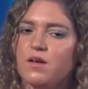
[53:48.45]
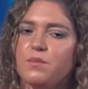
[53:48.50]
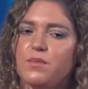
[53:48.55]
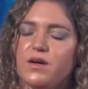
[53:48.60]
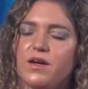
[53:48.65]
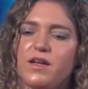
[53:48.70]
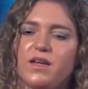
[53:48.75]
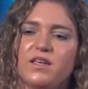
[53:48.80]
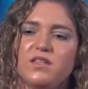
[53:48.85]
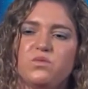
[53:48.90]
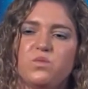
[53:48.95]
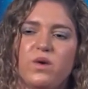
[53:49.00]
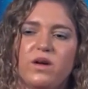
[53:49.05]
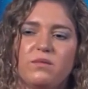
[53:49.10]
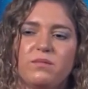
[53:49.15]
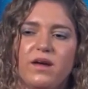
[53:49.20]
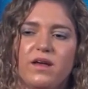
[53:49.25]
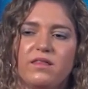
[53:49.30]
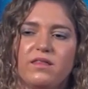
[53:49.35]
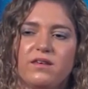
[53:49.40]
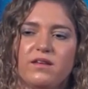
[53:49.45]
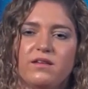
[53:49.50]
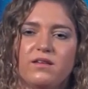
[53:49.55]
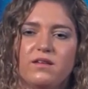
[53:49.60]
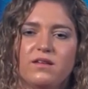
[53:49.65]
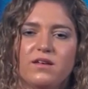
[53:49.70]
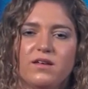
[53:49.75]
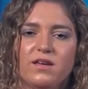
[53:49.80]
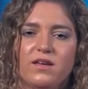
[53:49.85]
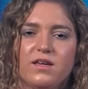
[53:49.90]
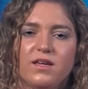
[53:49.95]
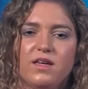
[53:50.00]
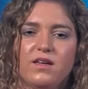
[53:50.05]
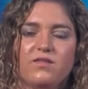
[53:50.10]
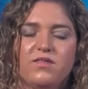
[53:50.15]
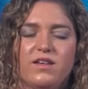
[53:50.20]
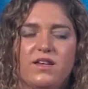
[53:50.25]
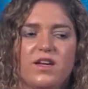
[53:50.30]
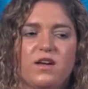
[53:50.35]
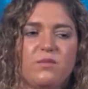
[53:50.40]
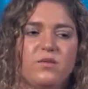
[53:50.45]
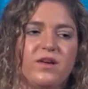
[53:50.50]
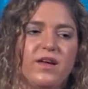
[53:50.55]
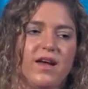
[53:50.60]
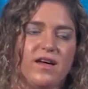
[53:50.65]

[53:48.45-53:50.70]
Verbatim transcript: but it is one method. If an animal